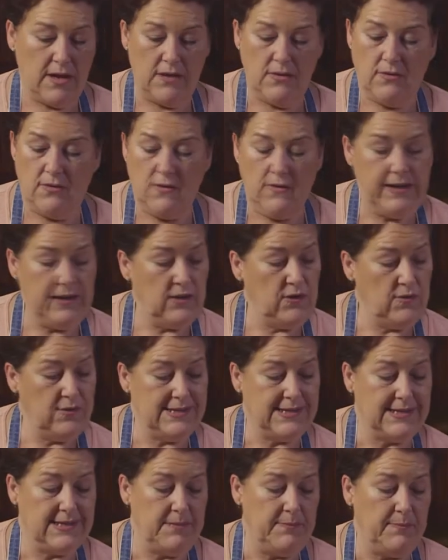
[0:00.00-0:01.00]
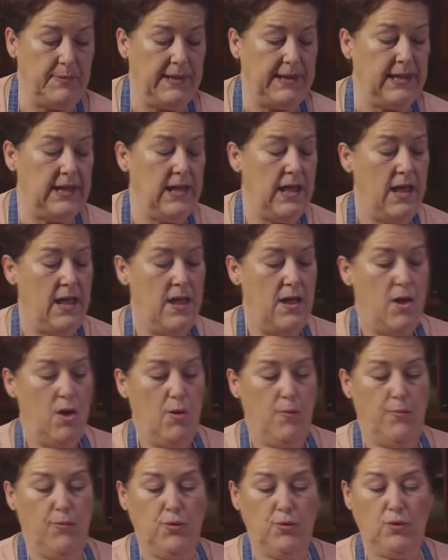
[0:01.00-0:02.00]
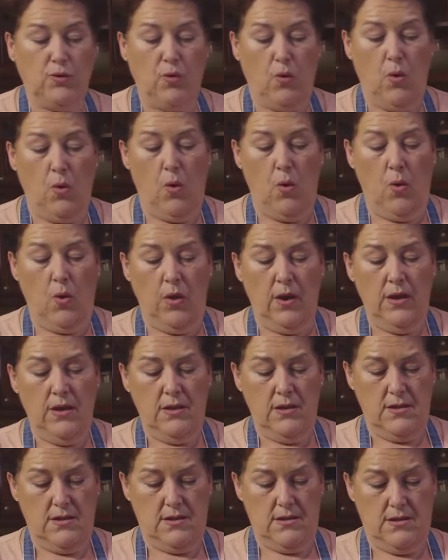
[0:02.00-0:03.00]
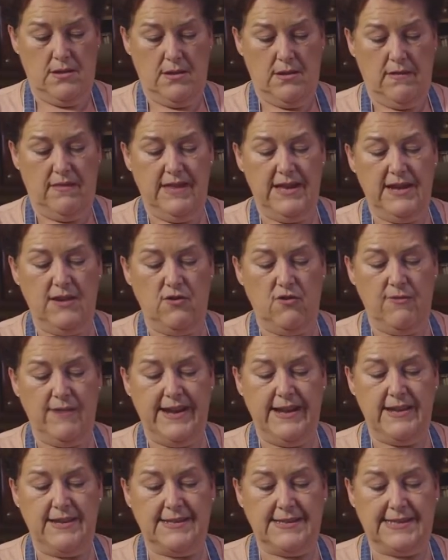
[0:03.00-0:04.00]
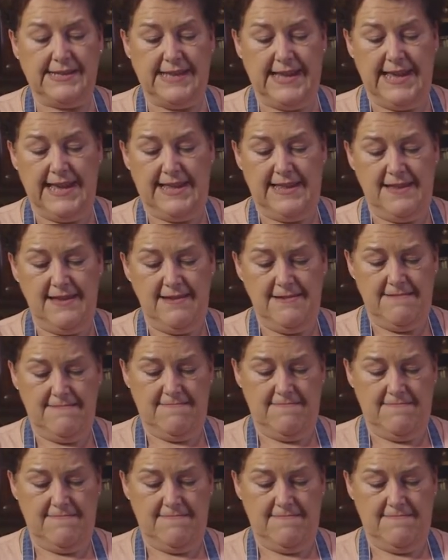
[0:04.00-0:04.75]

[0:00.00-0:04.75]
and you're going to simply put all the ingredients in.